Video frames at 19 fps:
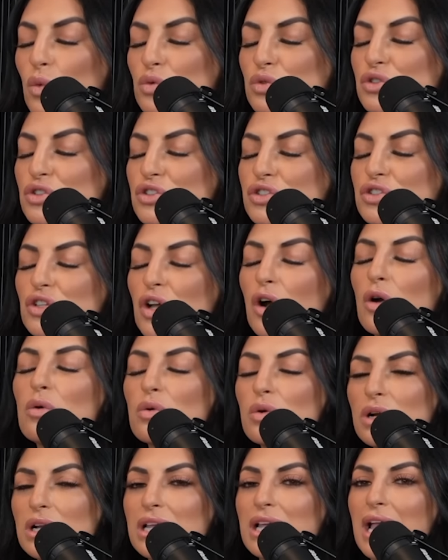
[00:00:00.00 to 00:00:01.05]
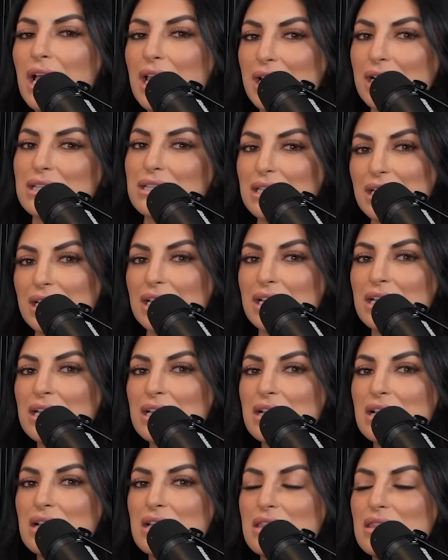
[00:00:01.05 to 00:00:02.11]
so organically
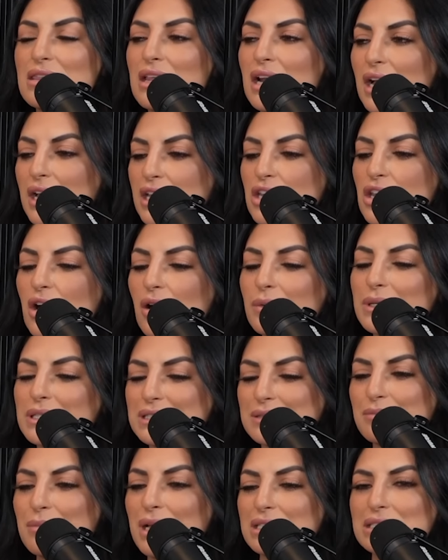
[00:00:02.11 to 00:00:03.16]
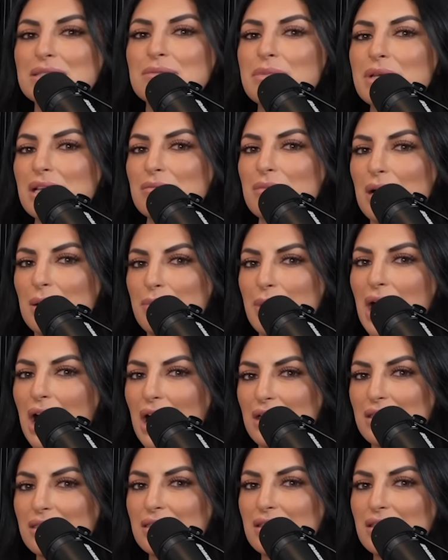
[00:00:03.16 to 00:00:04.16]
that I know it's meant to be in my path.